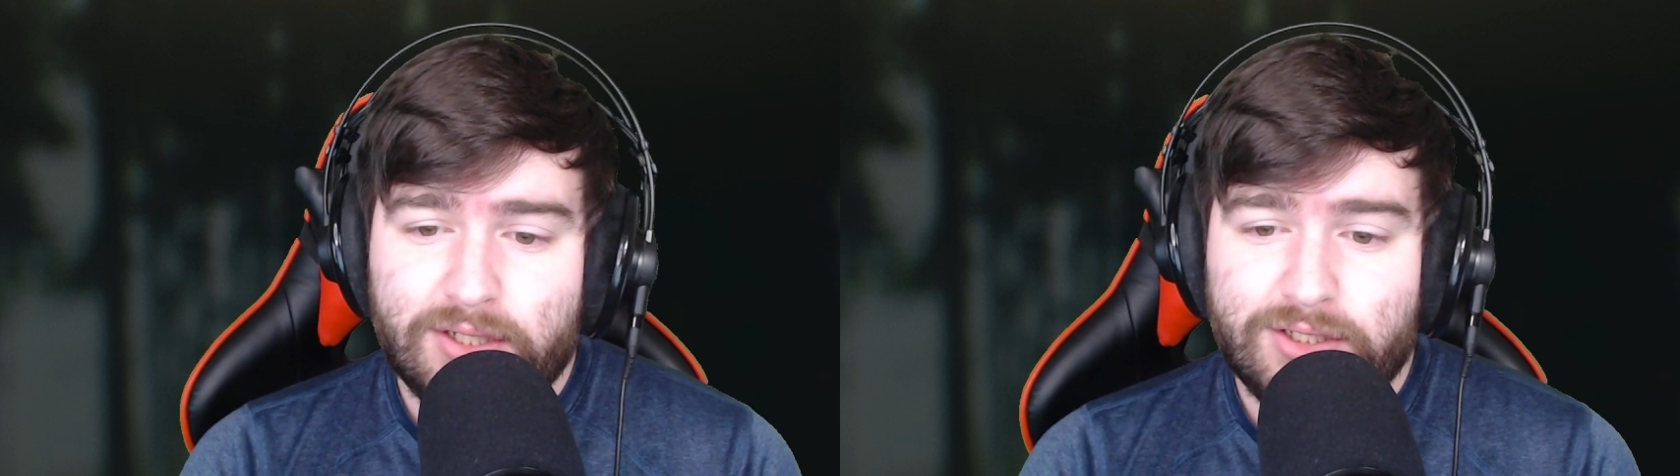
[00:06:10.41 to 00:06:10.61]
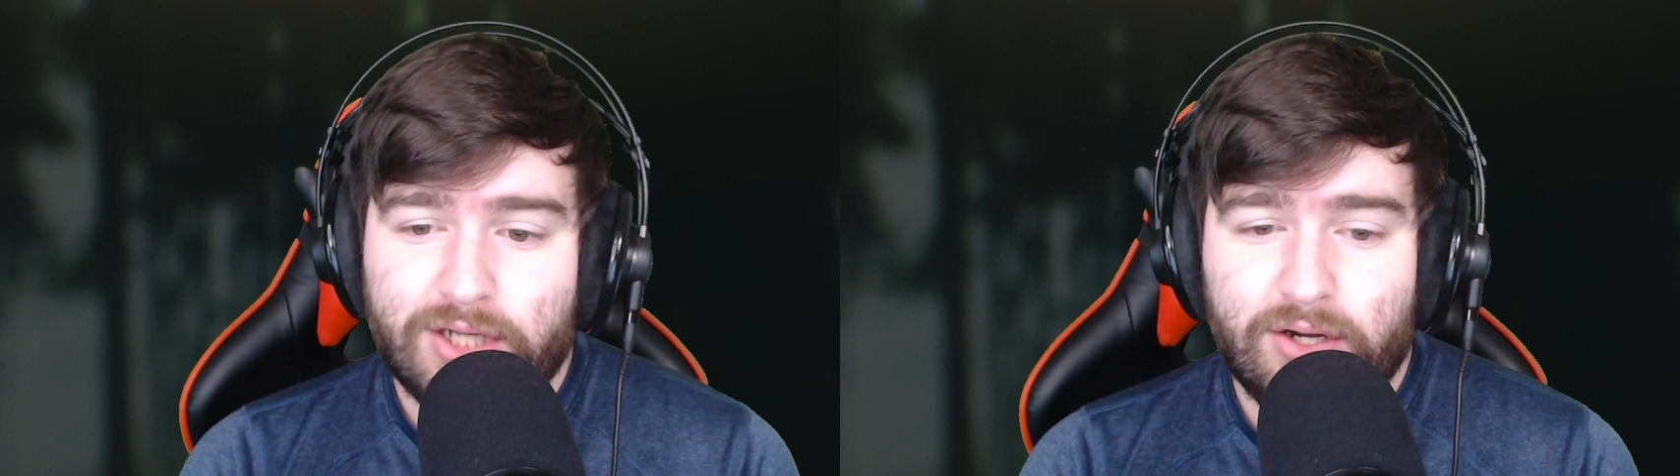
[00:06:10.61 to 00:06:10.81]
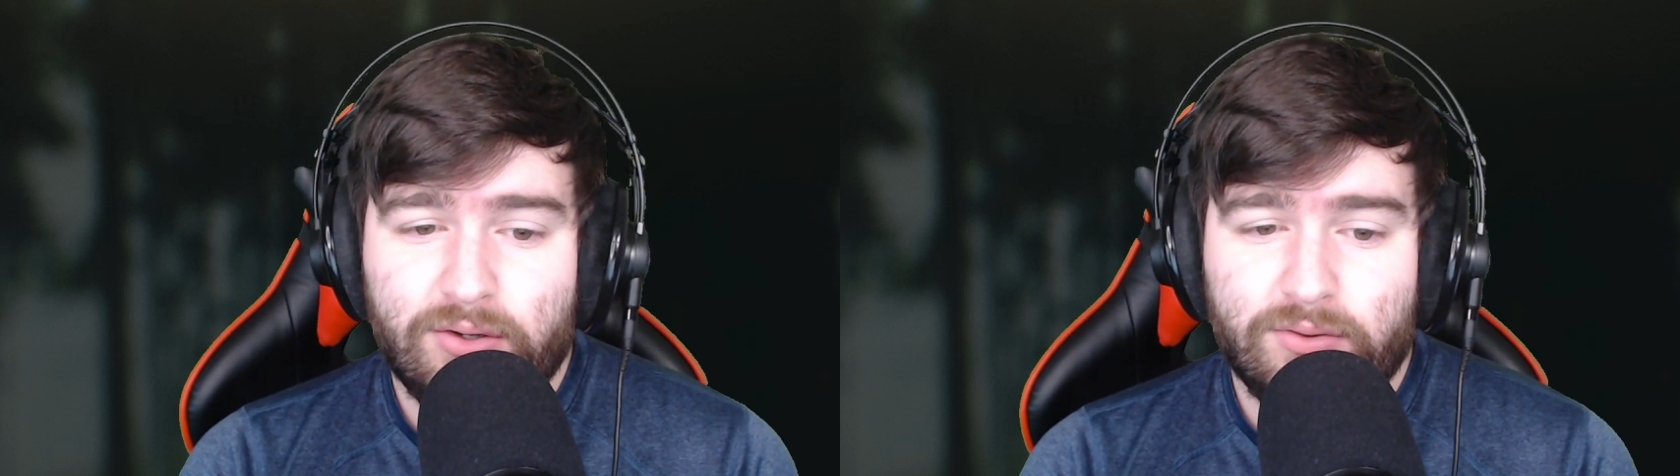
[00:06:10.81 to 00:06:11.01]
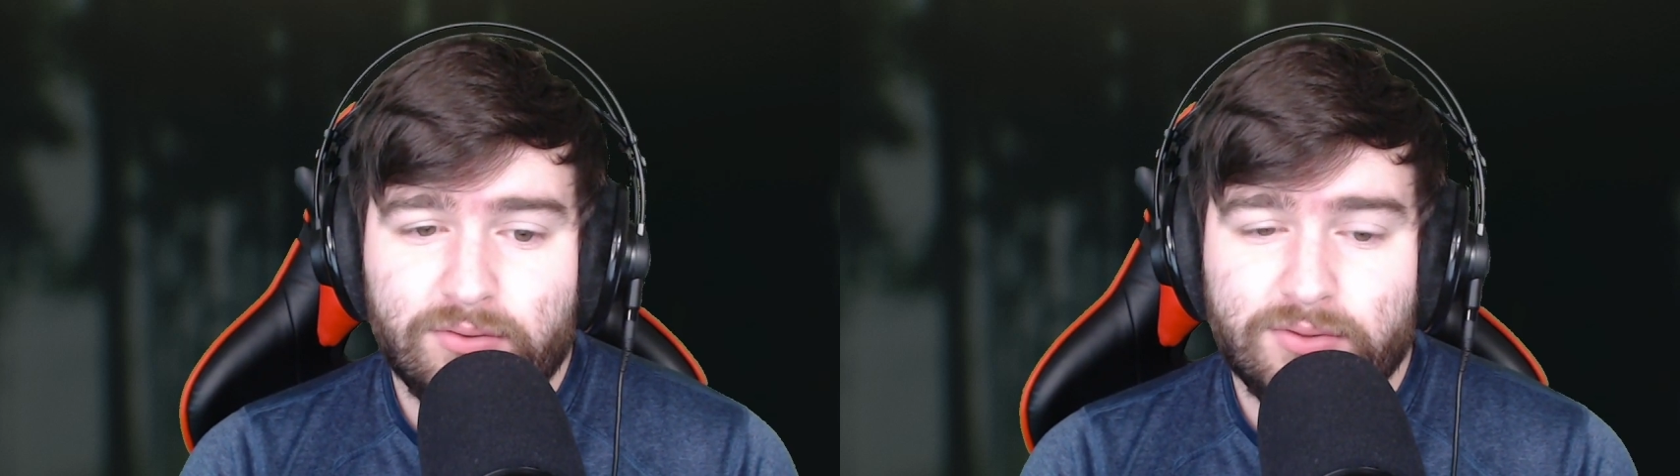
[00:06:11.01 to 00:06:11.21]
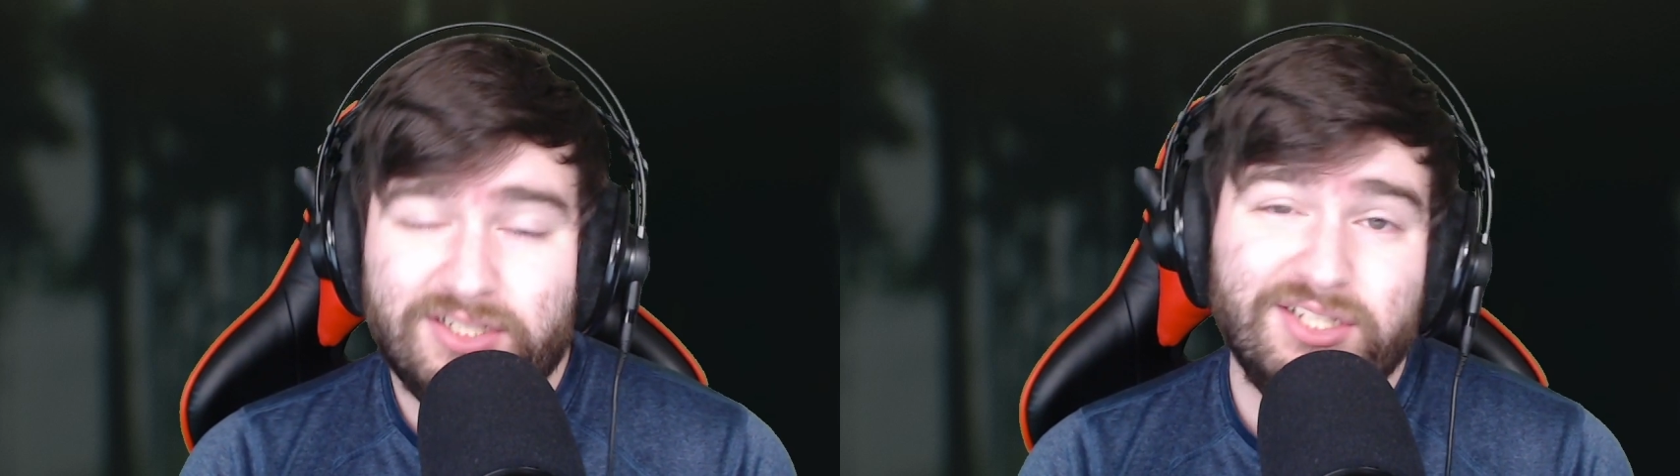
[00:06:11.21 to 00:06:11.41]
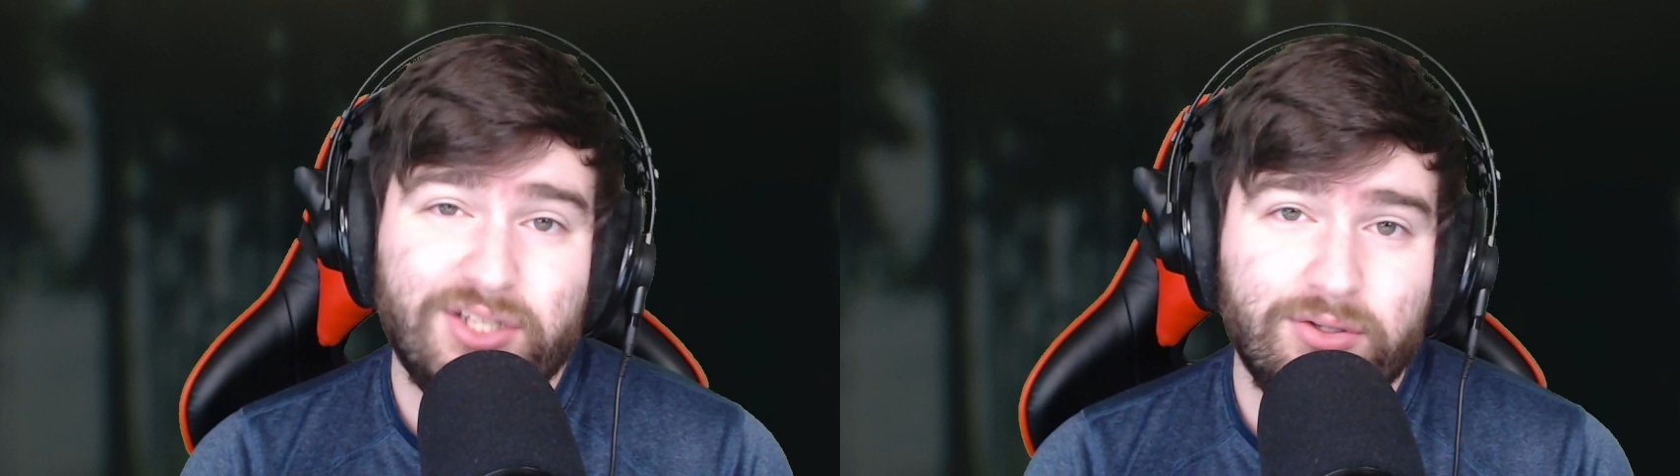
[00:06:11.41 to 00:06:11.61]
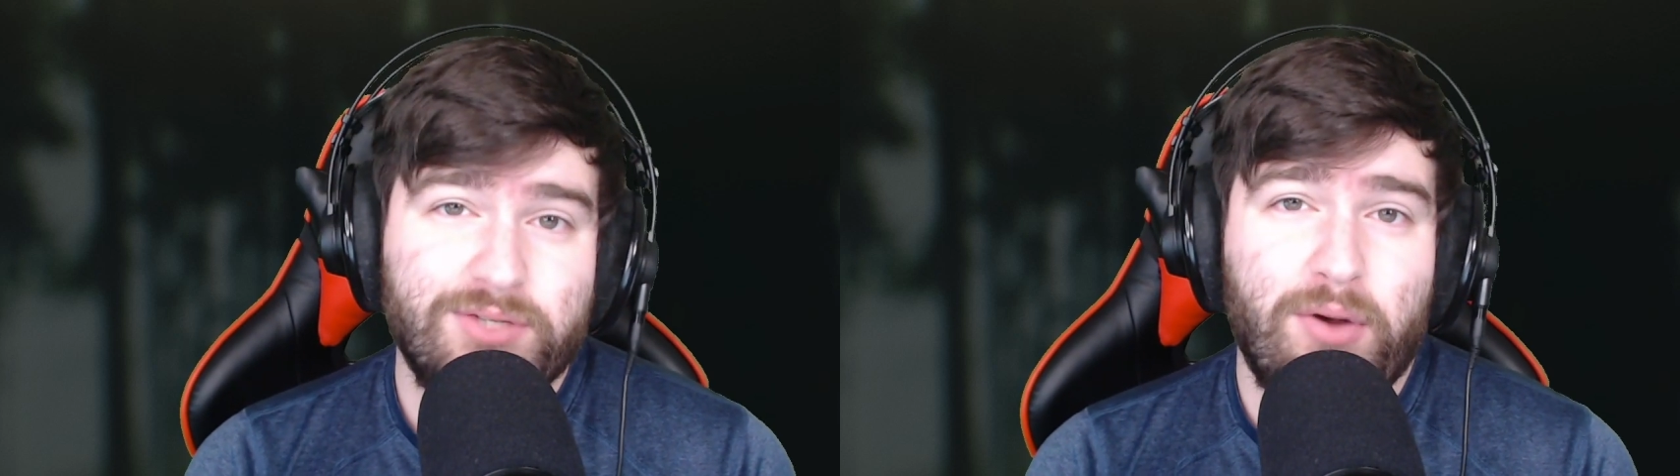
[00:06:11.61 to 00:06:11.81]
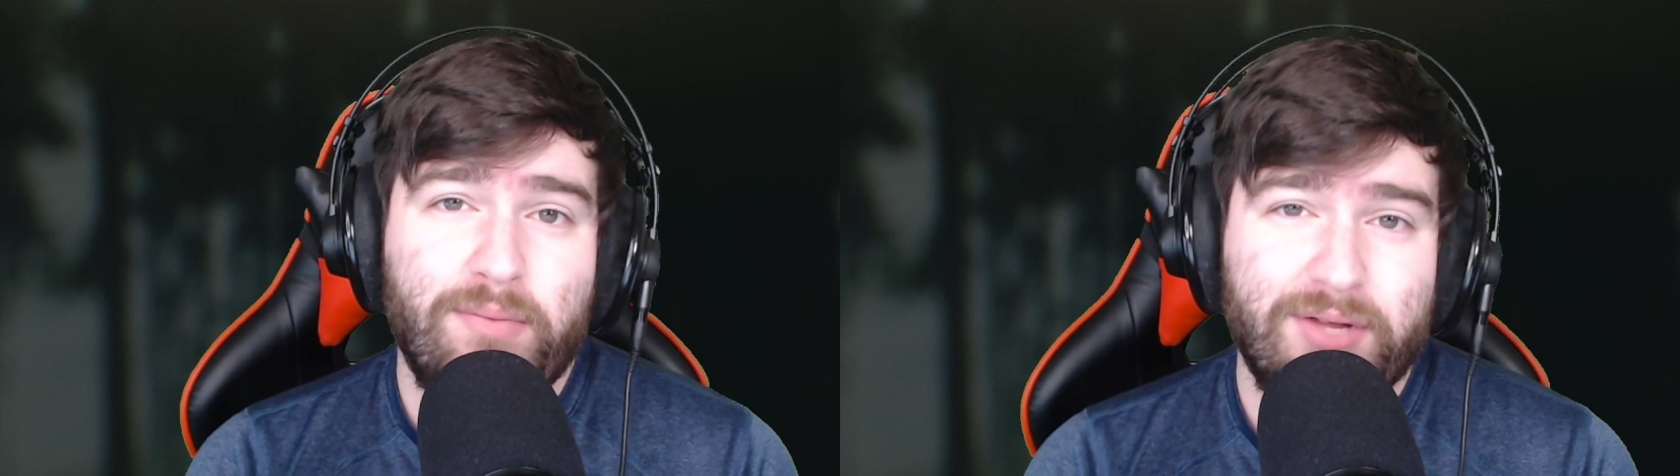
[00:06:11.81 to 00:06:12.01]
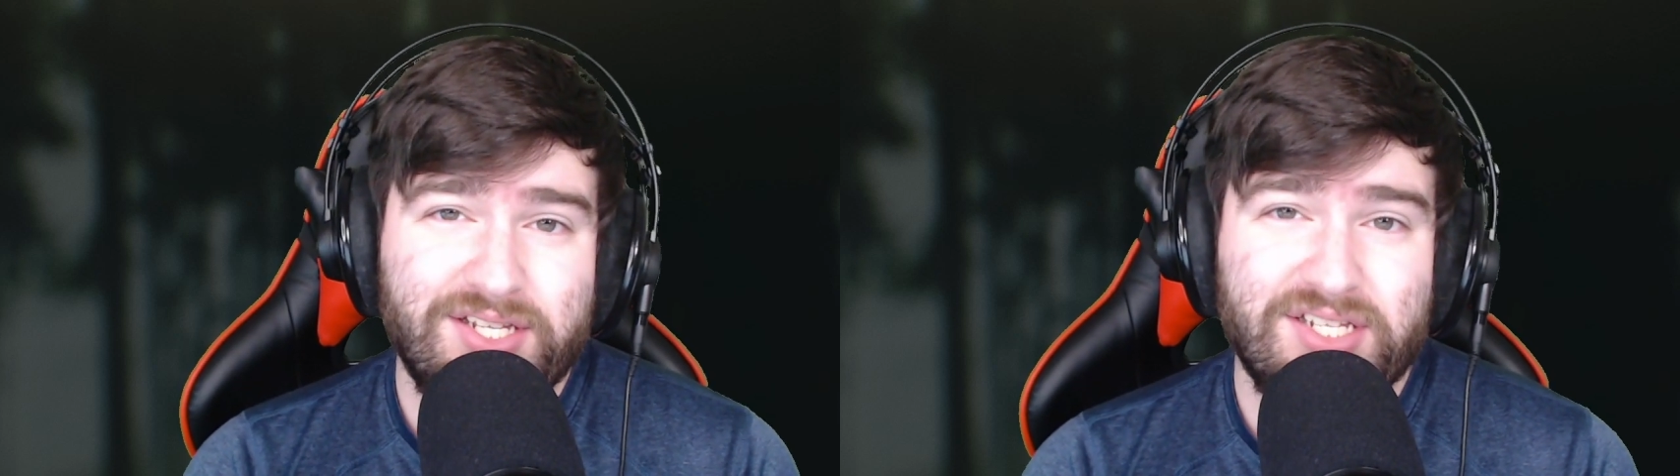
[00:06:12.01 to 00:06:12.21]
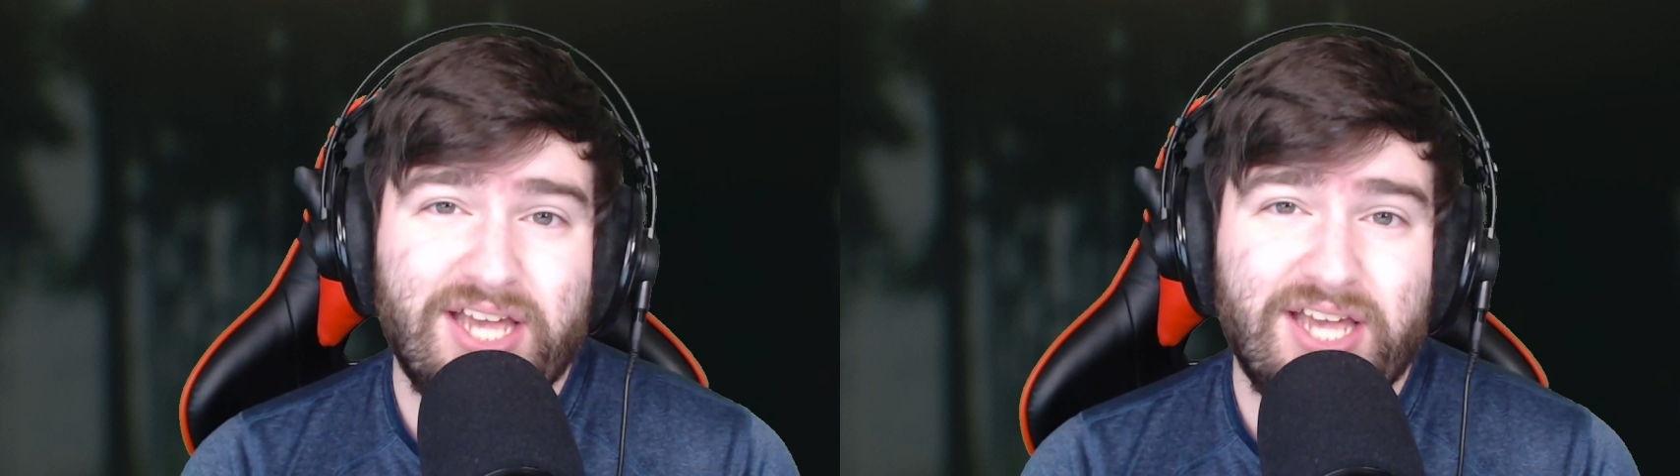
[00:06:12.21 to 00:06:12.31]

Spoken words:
So since those spawn places